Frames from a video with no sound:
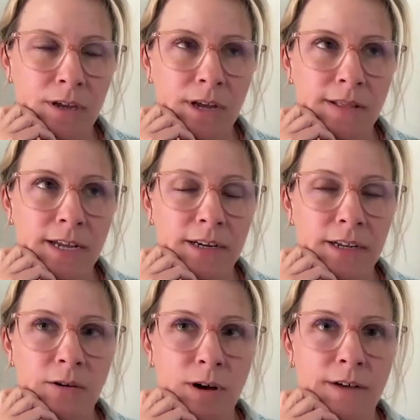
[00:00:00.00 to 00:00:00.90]
And then,
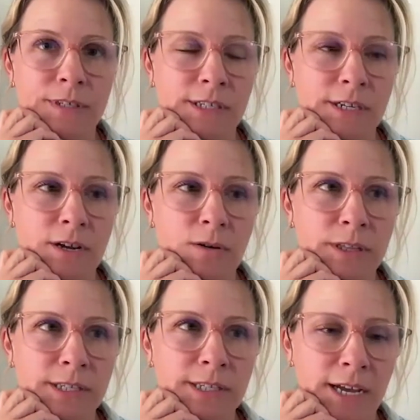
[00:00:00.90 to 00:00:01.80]
obviously
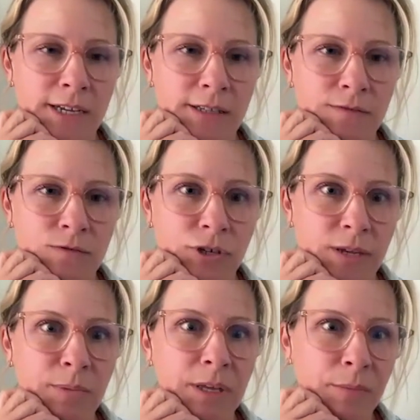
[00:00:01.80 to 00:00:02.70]
knowing the signs of
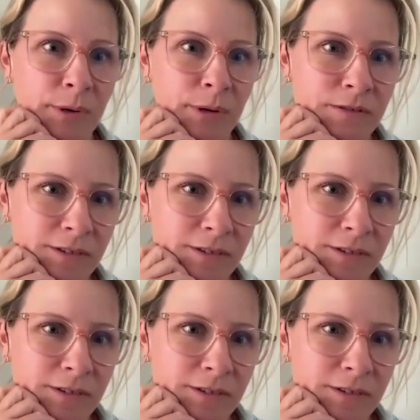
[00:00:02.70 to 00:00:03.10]
tricky people,